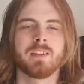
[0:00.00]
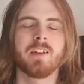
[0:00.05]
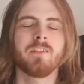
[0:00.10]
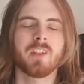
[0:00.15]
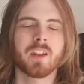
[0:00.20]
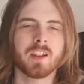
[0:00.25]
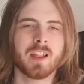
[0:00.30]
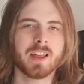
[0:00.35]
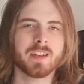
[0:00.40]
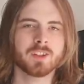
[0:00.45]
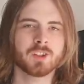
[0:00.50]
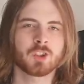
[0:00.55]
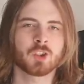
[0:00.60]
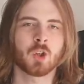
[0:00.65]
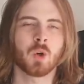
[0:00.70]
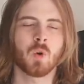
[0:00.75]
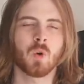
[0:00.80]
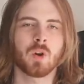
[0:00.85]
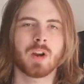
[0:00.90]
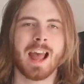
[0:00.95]
Nevertheless,
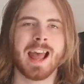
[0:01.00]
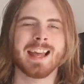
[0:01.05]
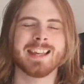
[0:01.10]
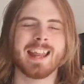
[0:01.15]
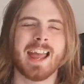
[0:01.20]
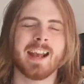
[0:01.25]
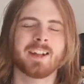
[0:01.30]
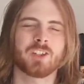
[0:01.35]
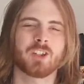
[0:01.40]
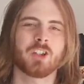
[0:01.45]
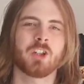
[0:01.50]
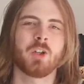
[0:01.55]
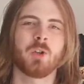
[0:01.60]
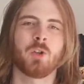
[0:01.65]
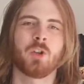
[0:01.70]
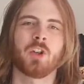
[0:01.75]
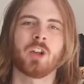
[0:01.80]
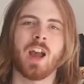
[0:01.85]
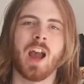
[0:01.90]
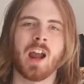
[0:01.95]
tone and
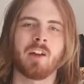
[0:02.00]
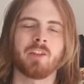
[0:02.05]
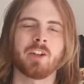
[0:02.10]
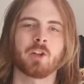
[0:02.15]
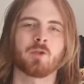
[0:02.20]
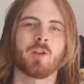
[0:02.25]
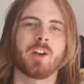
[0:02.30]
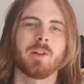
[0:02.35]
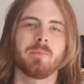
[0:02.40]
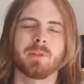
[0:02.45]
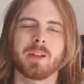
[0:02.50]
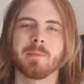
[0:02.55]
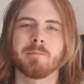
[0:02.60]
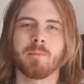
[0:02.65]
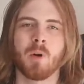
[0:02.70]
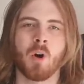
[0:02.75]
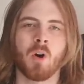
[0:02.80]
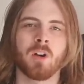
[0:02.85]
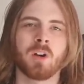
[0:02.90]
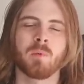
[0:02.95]
execution are incredibly
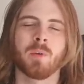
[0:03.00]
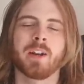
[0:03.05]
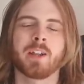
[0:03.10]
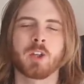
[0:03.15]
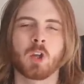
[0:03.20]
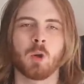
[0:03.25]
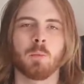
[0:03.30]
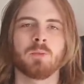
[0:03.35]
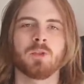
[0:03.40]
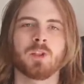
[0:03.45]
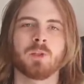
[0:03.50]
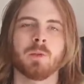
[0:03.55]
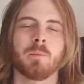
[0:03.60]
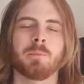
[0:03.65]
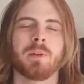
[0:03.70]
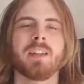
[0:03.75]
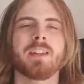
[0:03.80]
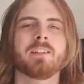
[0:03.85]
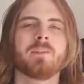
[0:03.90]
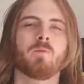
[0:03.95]
important when it comes to a
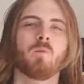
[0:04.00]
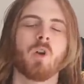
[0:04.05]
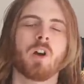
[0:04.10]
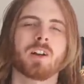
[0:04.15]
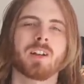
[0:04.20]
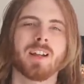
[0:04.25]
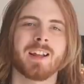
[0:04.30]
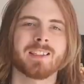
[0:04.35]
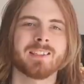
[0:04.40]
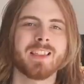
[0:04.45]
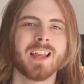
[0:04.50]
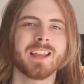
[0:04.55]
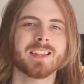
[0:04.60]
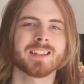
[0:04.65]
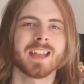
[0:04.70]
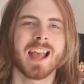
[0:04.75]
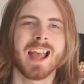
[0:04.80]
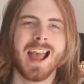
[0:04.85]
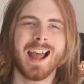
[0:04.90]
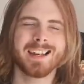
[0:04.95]
piece of work like
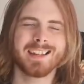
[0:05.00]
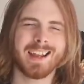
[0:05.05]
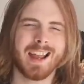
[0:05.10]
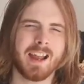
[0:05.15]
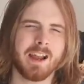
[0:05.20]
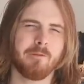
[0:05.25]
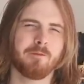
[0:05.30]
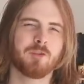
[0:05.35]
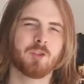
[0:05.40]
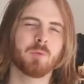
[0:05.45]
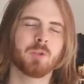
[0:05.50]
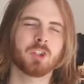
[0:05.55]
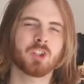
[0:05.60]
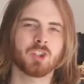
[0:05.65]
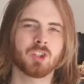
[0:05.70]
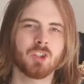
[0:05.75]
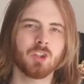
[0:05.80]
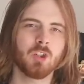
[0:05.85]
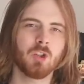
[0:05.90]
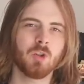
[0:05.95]
this, and you have to
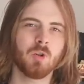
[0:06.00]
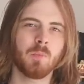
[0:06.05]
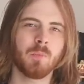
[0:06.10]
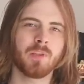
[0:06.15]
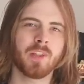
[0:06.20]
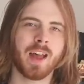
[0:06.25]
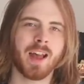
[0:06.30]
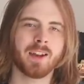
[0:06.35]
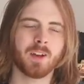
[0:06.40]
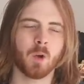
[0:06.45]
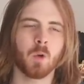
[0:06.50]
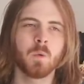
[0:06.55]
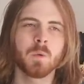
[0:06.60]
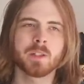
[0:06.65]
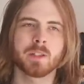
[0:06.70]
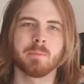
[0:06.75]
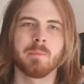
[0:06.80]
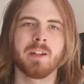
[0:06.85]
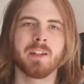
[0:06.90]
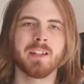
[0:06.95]
assume that
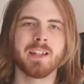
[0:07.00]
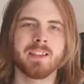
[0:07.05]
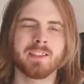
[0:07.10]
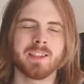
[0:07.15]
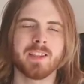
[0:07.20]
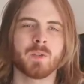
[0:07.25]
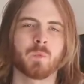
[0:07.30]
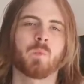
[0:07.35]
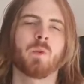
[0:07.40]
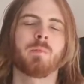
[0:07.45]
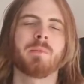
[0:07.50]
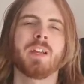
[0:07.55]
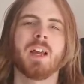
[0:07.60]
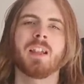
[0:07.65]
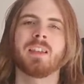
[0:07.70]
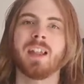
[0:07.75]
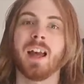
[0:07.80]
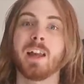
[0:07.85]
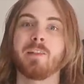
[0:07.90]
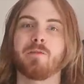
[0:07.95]
ultimately this will be a
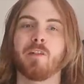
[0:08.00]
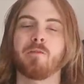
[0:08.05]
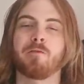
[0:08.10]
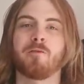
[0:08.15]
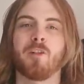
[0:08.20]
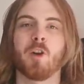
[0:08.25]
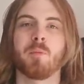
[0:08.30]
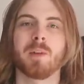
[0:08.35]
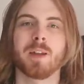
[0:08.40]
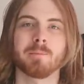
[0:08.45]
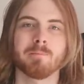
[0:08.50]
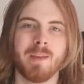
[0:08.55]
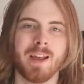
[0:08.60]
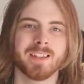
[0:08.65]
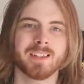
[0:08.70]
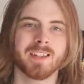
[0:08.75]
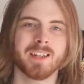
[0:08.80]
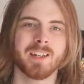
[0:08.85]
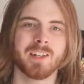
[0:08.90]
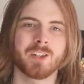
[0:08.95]
life-affirming
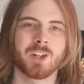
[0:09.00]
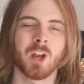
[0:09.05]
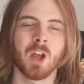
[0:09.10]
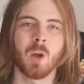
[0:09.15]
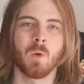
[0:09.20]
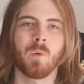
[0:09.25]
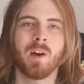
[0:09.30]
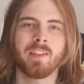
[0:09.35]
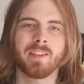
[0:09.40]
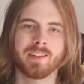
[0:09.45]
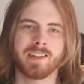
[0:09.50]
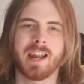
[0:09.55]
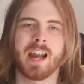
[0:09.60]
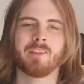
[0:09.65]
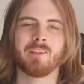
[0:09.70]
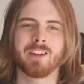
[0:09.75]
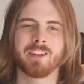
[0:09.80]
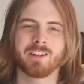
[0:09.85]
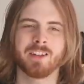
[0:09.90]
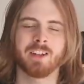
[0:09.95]
message where the
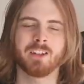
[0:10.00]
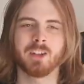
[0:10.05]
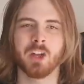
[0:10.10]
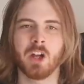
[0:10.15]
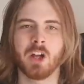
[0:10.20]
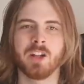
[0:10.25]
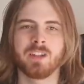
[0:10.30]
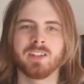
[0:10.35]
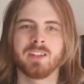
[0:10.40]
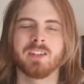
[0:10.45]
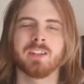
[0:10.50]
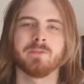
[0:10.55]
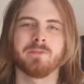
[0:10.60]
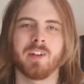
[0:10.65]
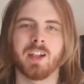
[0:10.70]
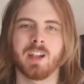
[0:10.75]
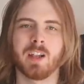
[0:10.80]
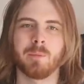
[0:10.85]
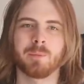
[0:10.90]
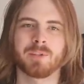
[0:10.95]
character learns and
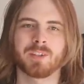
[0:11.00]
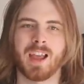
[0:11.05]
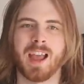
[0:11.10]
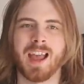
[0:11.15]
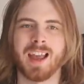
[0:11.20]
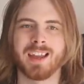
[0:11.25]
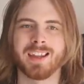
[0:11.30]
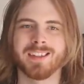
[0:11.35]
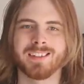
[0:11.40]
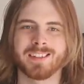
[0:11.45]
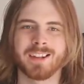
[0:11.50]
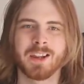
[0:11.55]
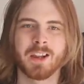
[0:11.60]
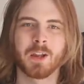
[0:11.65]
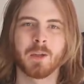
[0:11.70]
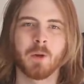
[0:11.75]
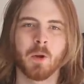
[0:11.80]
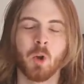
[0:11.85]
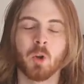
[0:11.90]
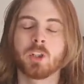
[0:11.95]
develops and
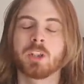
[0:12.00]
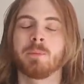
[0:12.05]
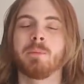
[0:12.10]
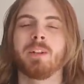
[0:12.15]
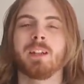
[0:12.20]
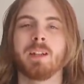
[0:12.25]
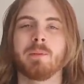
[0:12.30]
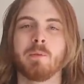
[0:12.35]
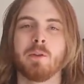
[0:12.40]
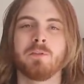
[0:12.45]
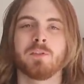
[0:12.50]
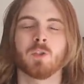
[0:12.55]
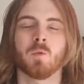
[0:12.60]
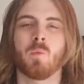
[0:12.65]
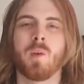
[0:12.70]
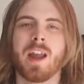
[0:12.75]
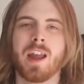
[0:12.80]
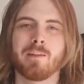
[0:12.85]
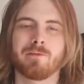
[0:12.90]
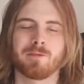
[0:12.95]
ultimately moves
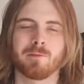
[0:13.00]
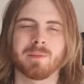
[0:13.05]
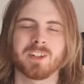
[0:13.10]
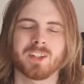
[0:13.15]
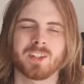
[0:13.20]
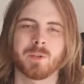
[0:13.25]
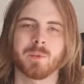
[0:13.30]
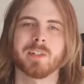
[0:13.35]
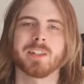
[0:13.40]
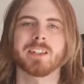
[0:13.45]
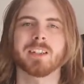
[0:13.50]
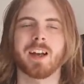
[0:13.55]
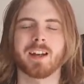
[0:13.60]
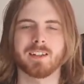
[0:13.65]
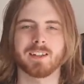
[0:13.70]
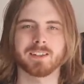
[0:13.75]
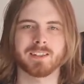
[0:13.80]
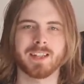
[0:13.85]
away from his suicidal